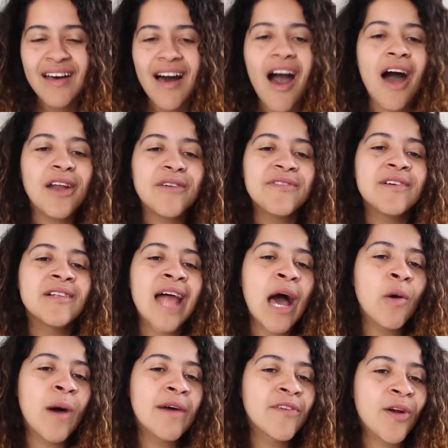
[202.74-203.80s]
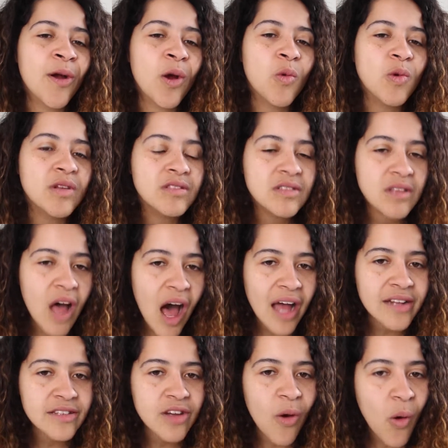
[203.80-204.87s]
Autofill, however, will
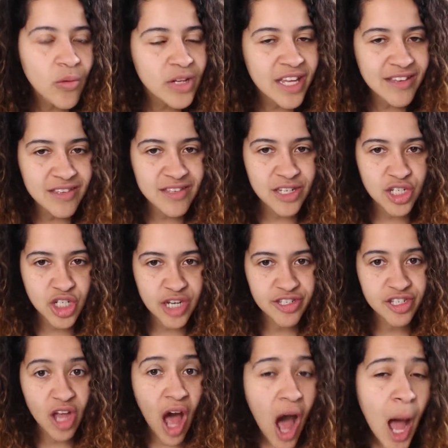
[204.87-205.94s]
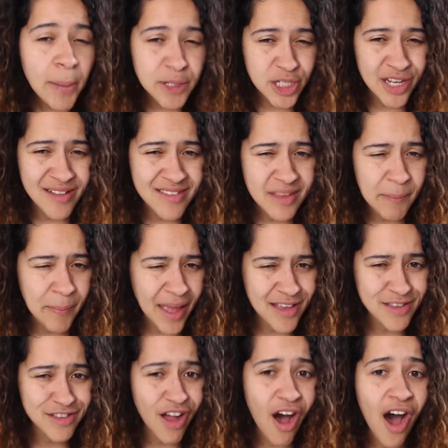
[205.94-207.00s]
not only suggest options
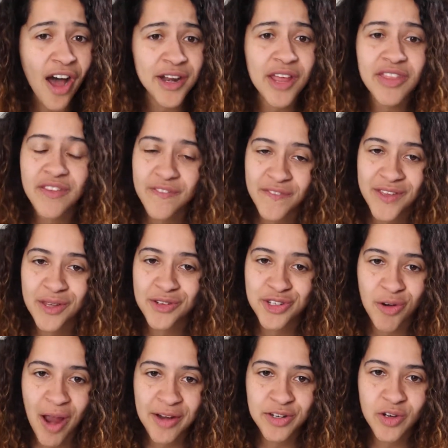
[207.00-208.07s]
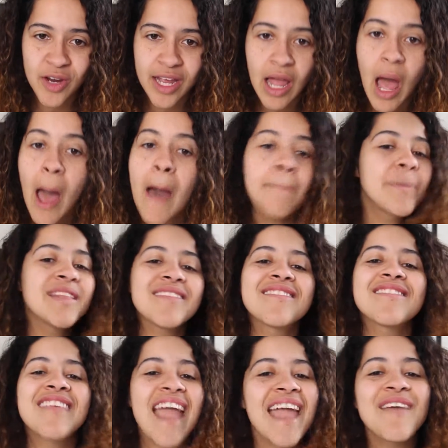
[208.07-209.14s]
based on the field you're entering, but
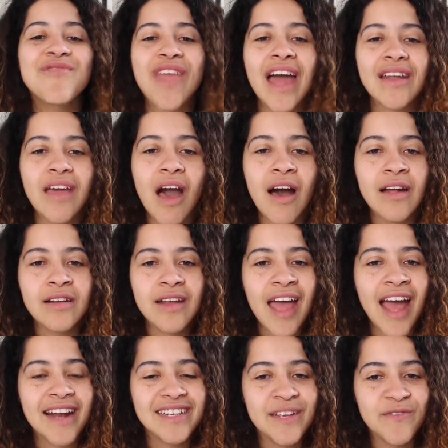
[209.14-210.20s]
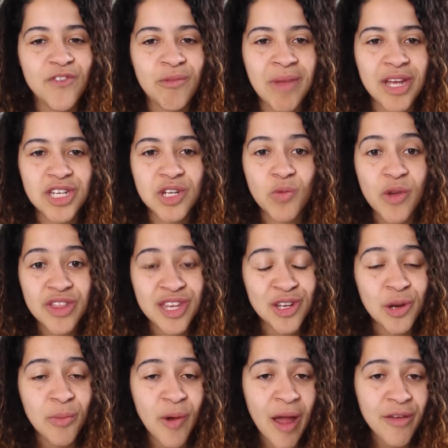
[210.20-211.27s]
save that contact information within
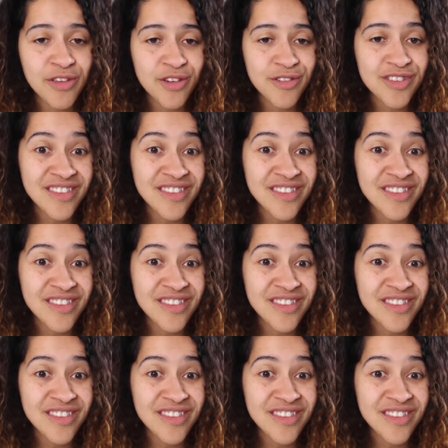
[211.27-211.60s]
your browser's